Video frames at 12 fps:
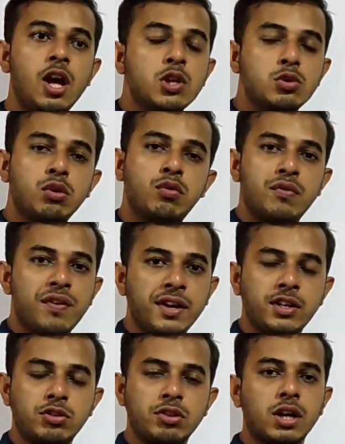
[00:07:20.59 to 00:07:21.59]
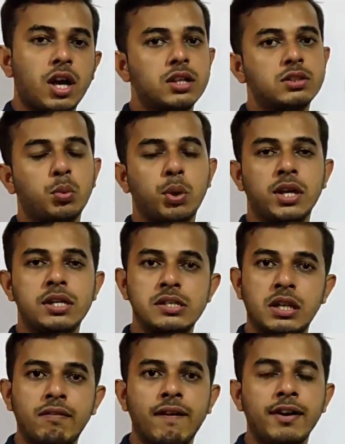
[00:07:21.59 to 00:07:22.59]
So if we find out the girls, we can
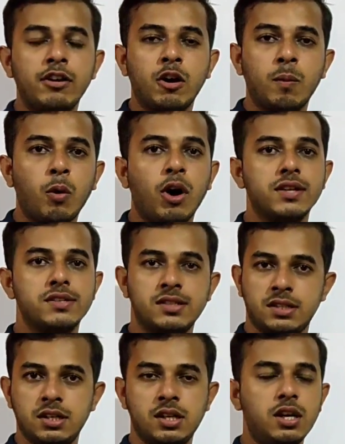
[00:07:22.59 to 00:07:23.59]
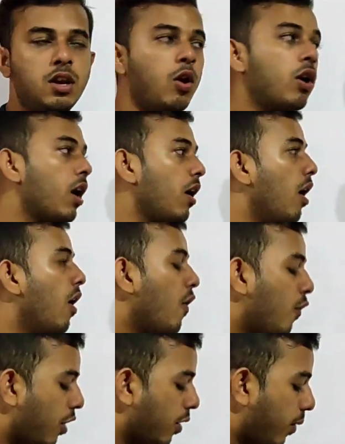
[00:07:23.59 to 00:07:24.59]
easily find out boys, isn't it? Okay.
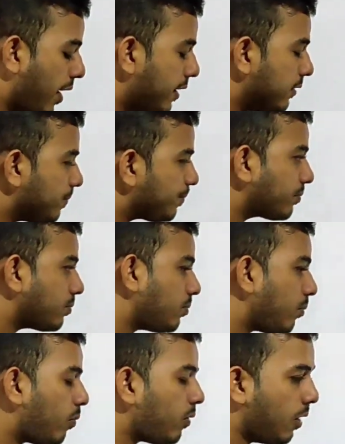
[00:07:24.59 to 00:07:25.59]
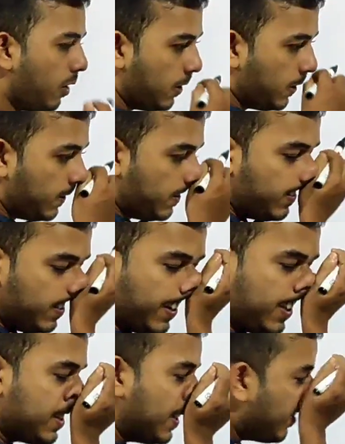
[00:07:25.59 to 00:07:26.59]
For one, let
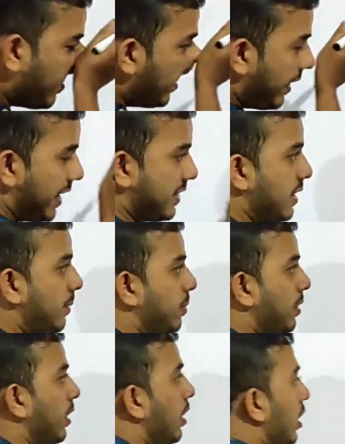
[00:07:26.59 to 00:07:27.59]
us take one example.